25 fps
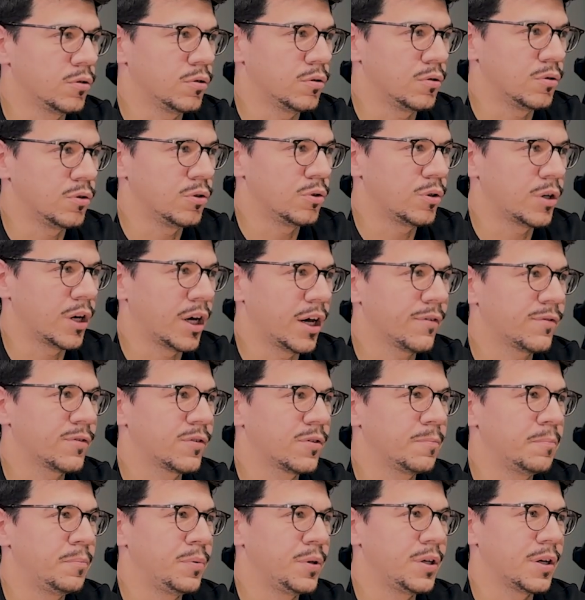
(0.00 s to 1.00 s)
you have
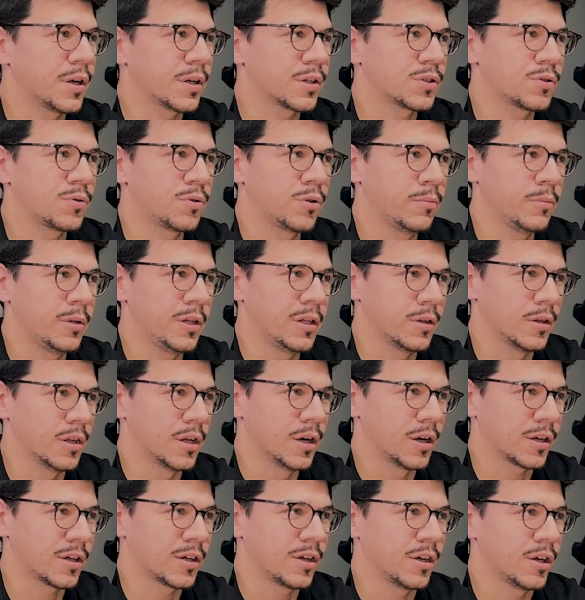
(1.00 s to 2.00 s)
to be extremely
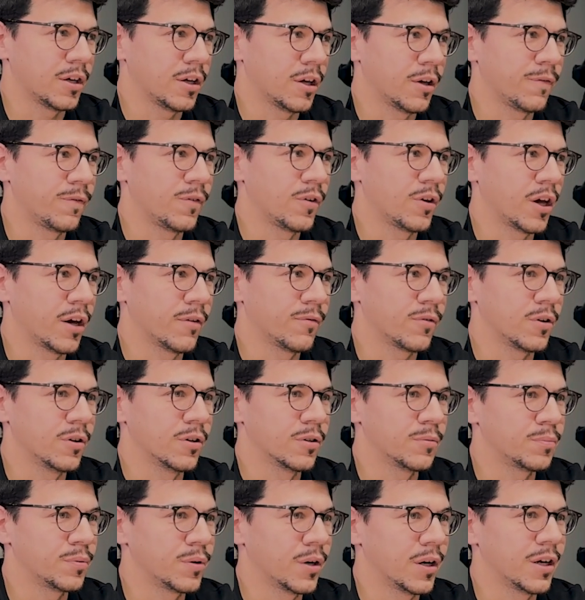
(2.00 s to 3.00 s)
lucky if you have a
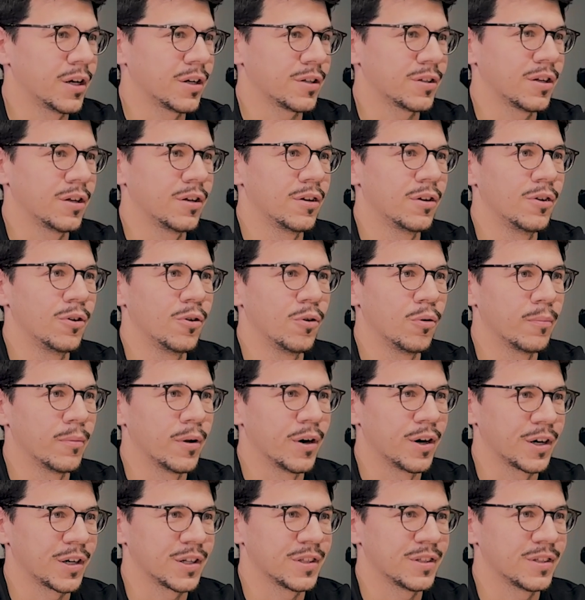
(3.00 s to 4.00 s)
good product and no
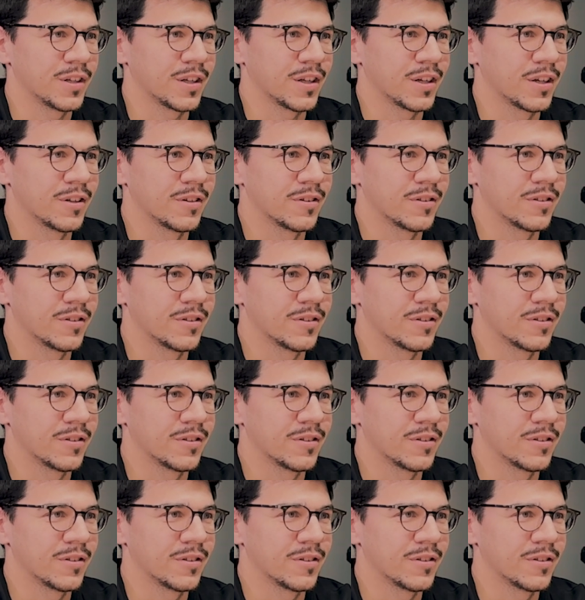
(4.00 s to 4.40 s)
marketing.